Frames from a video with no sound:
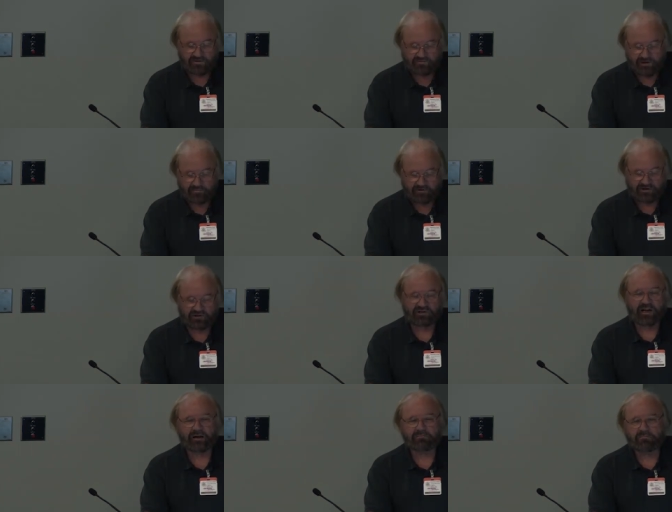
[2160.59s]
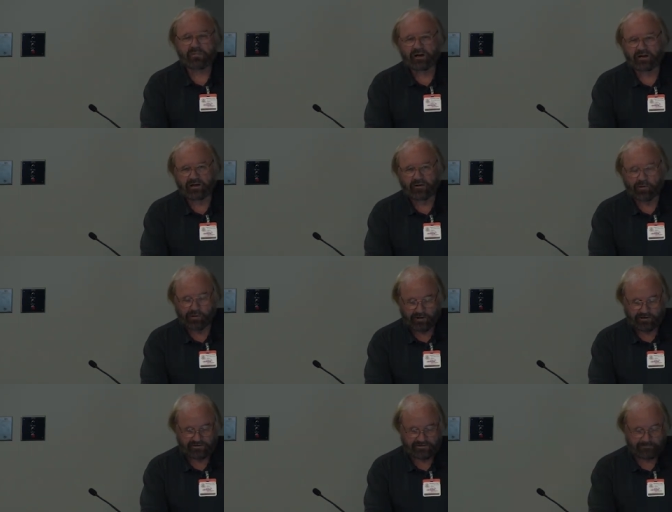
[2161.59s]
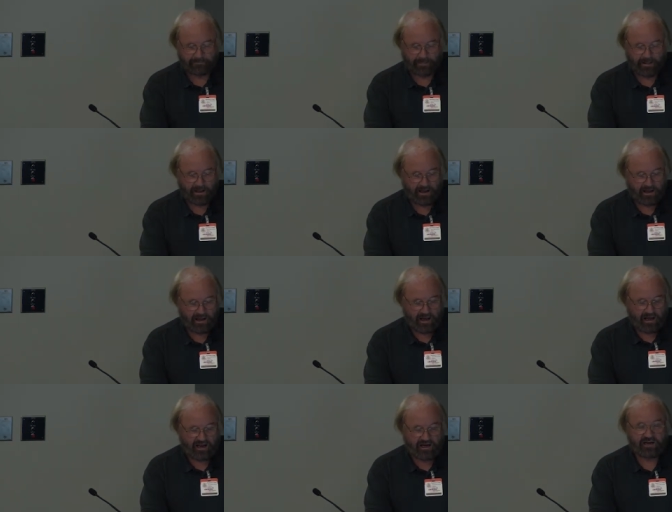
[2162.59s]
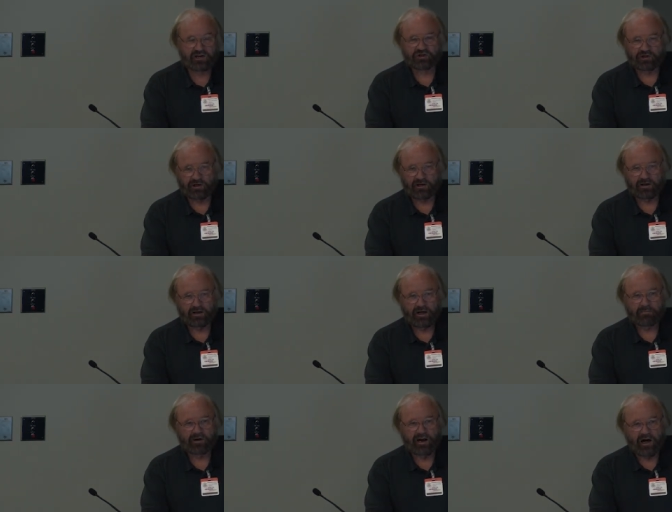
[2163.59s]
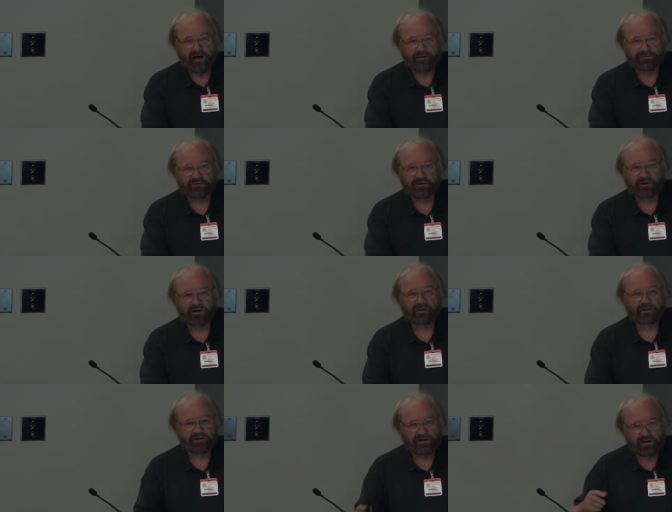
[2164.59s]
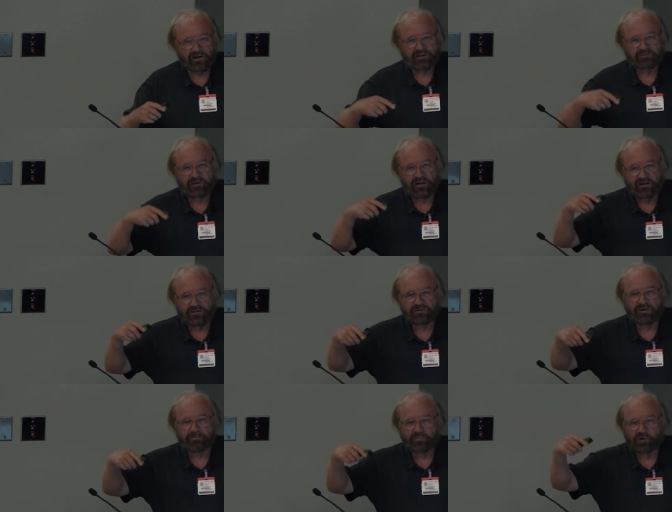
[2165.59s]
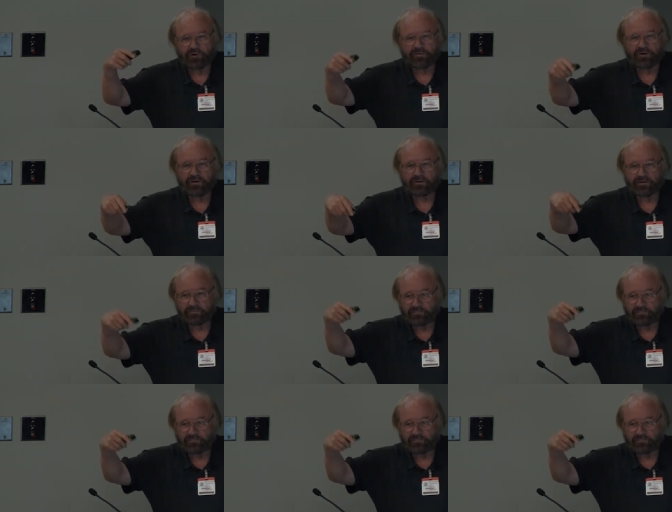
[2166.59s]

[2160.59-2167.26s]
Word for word: use repetition, and many other things initially. But after the learners begin to improve in